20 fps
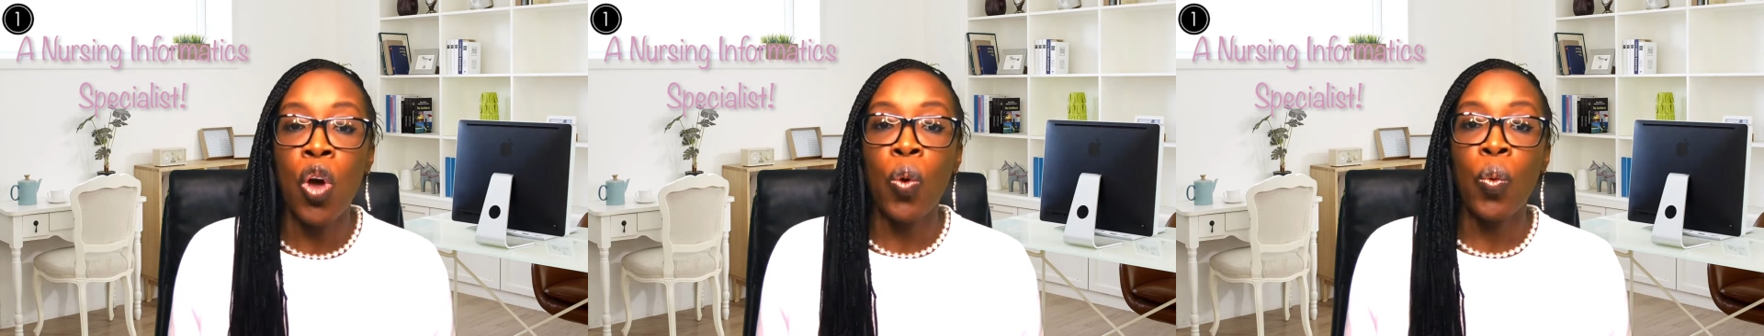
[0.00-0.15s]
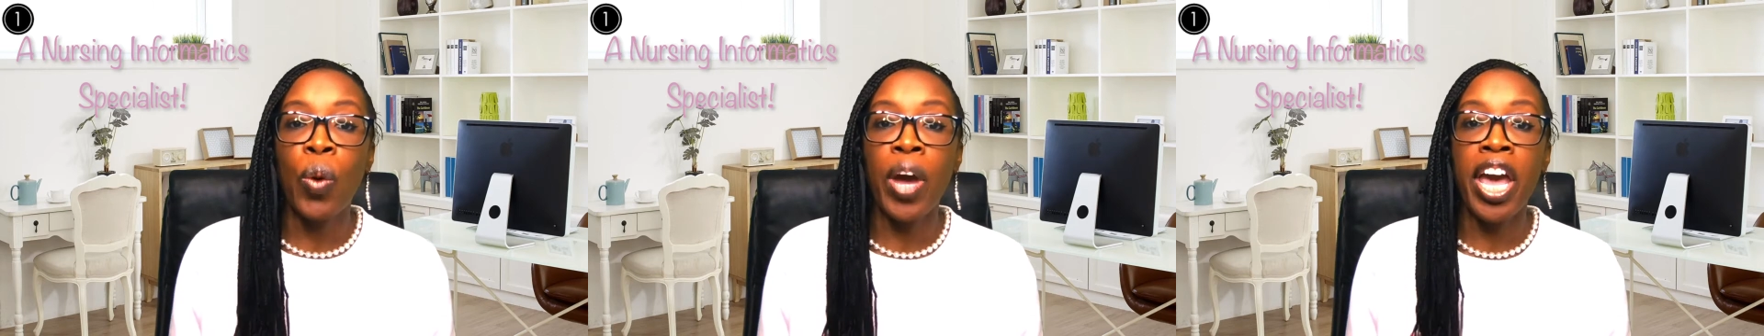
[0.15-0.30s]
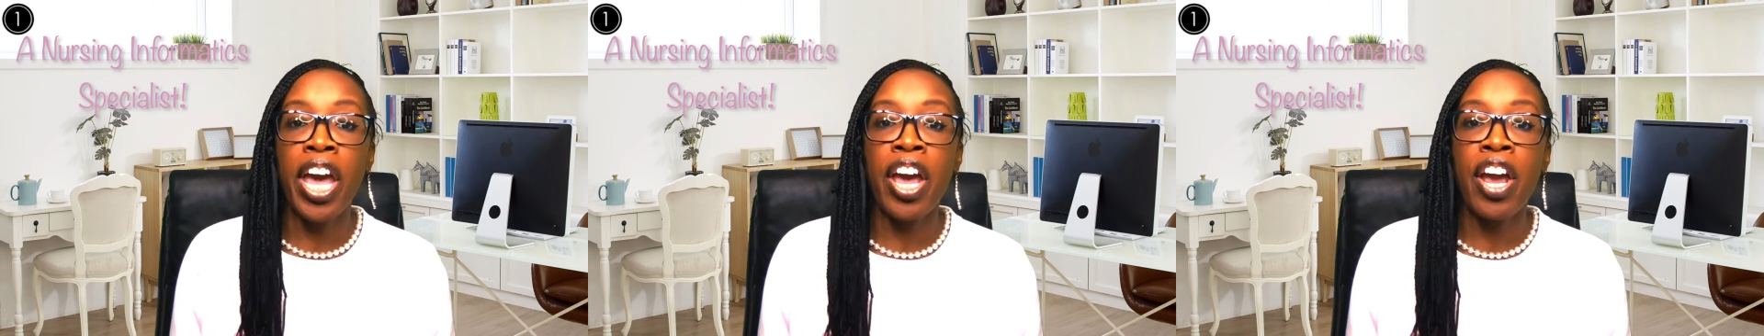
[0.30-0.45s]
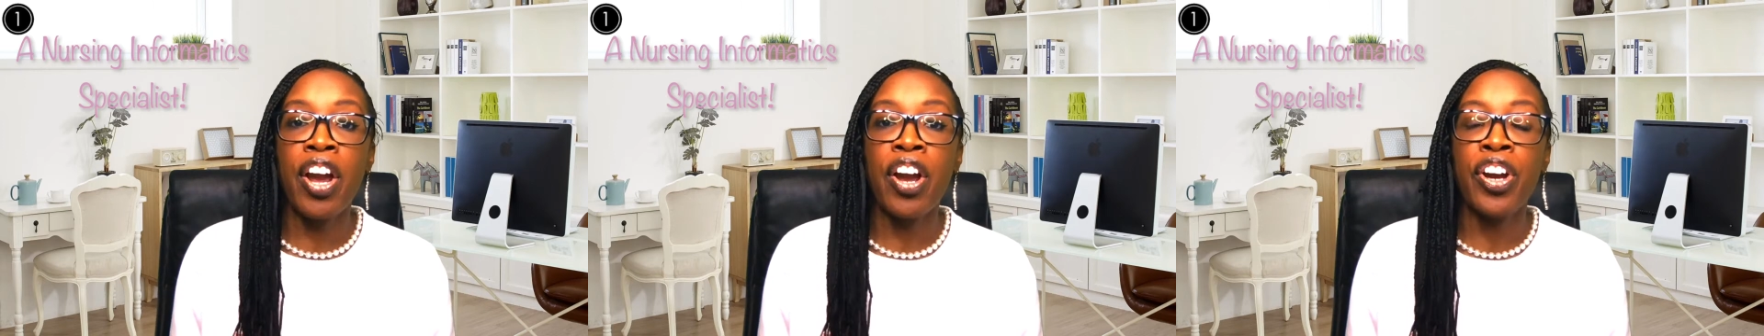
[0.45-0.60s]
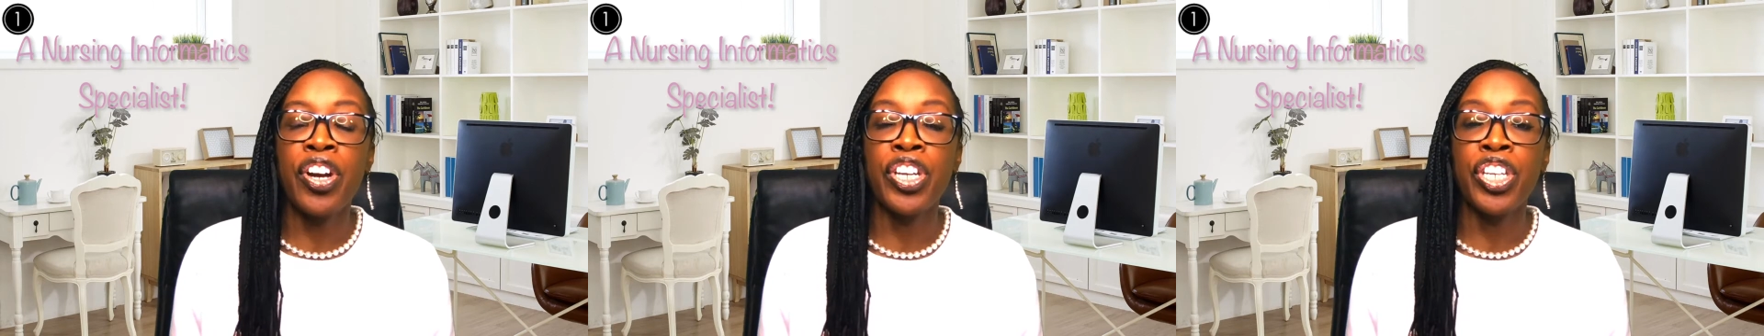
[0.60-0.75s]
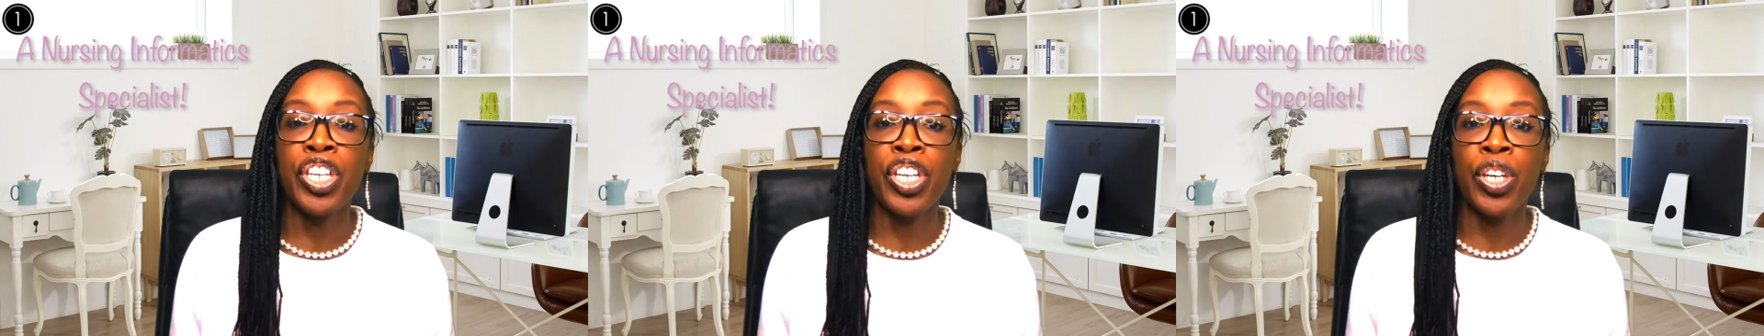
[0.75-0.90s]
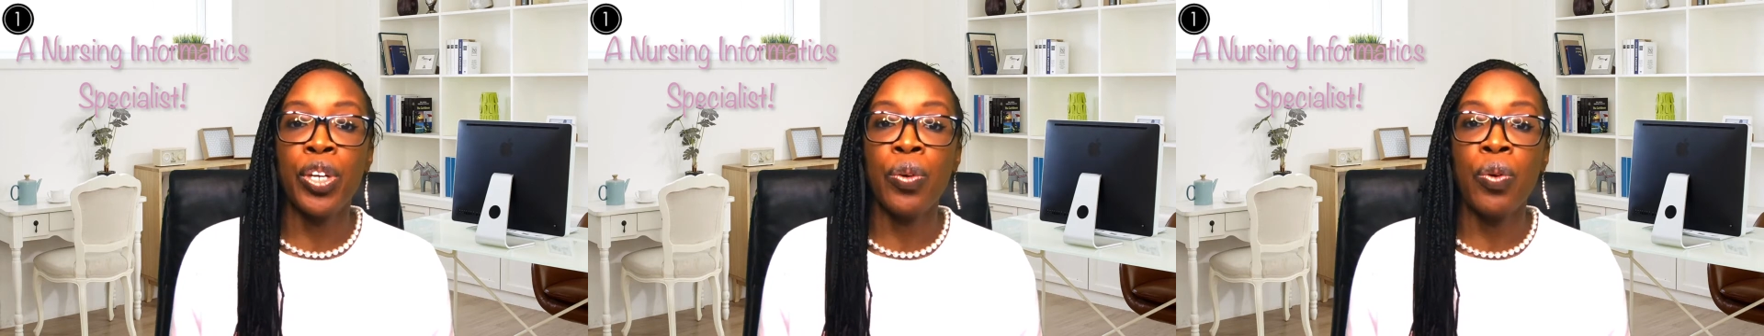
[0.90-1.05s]
where
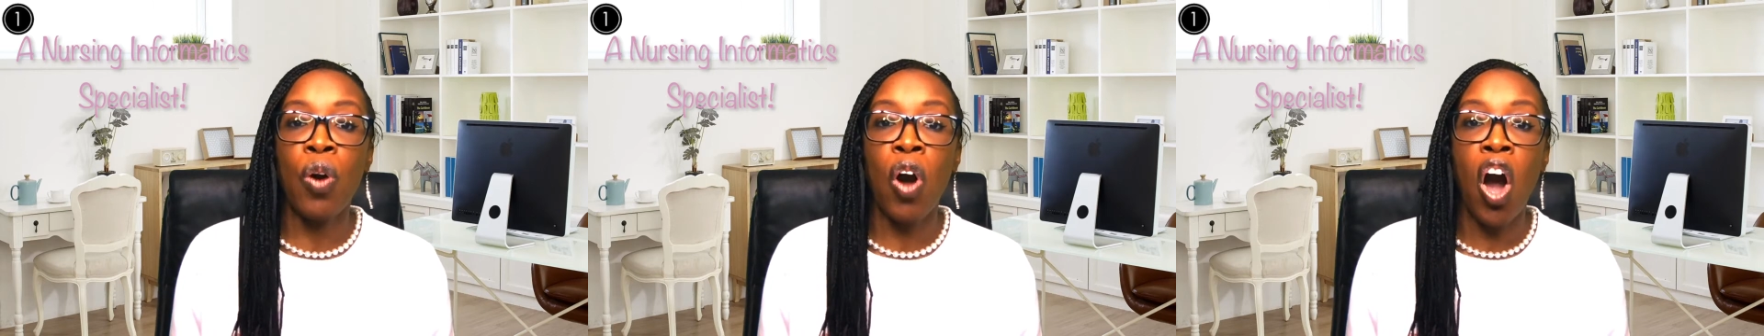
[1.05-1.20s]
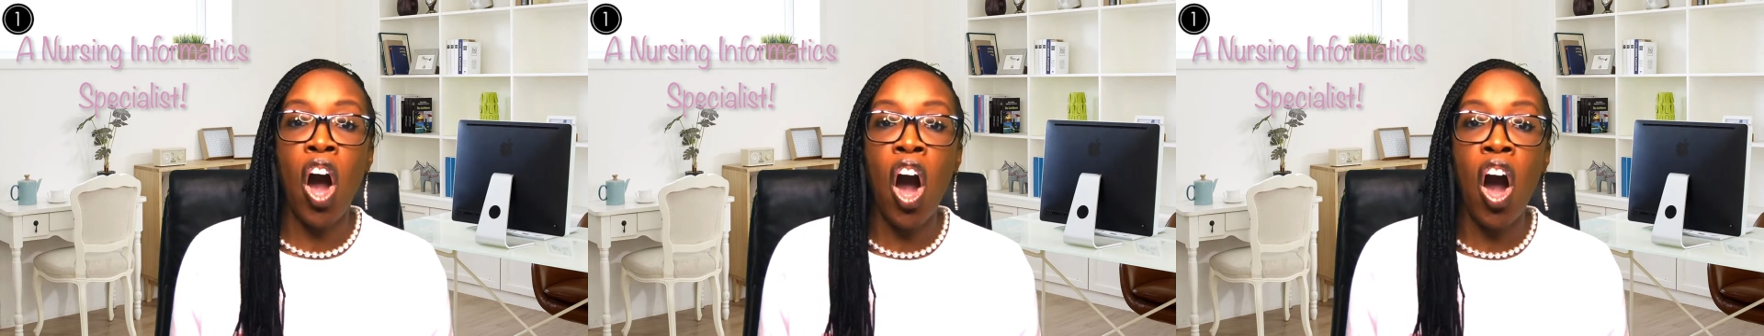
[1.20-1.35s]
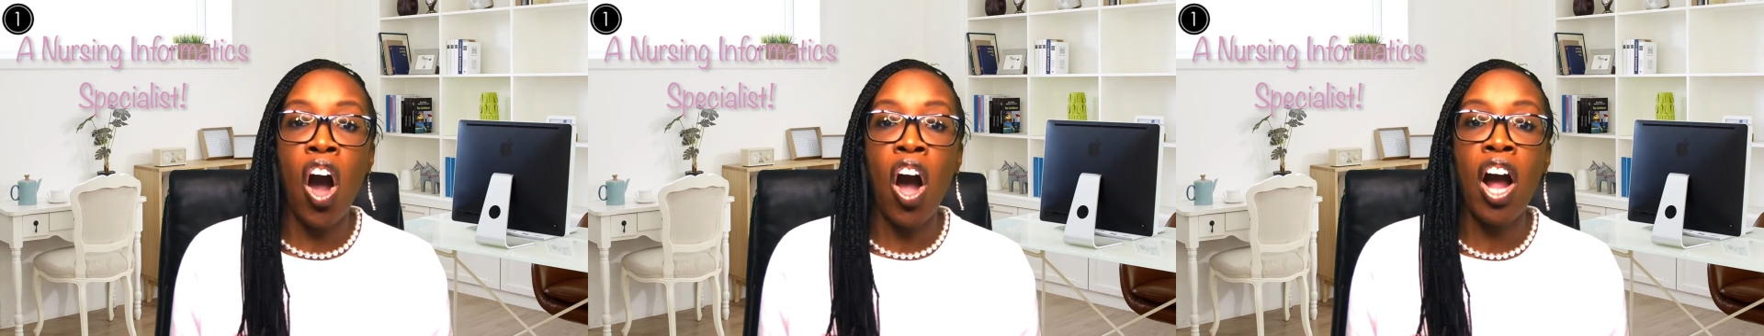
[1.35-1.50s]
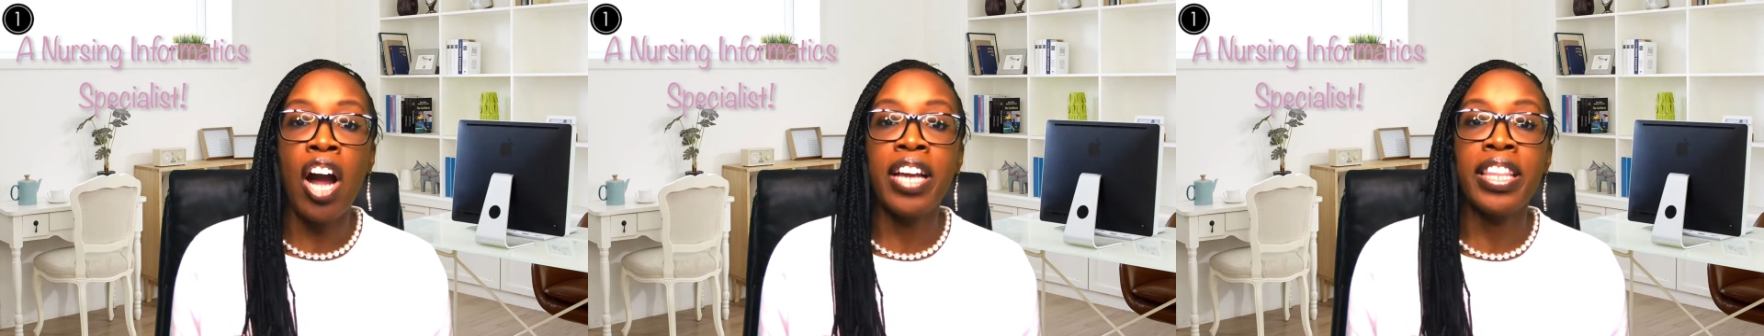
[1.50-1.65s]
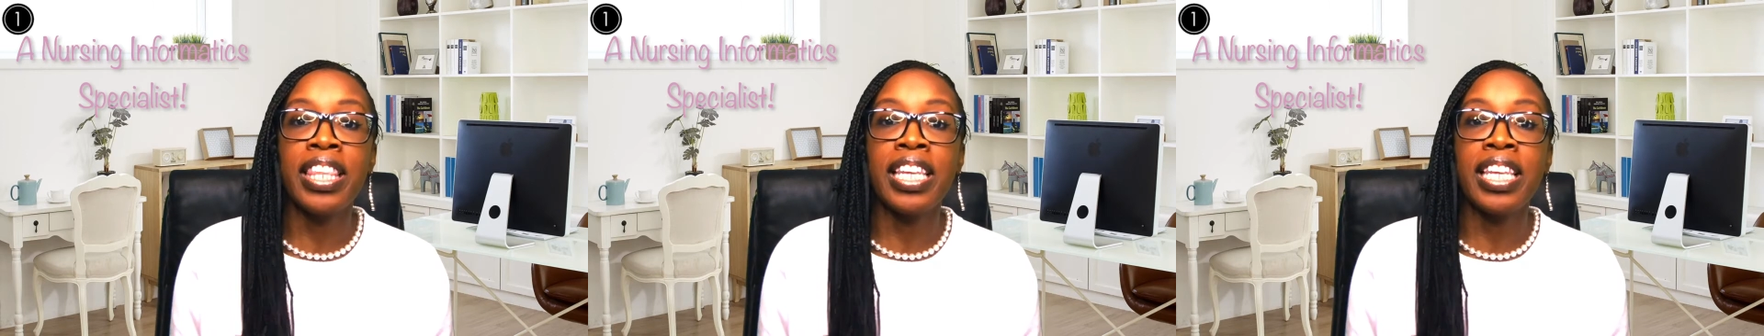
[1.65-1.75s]
you are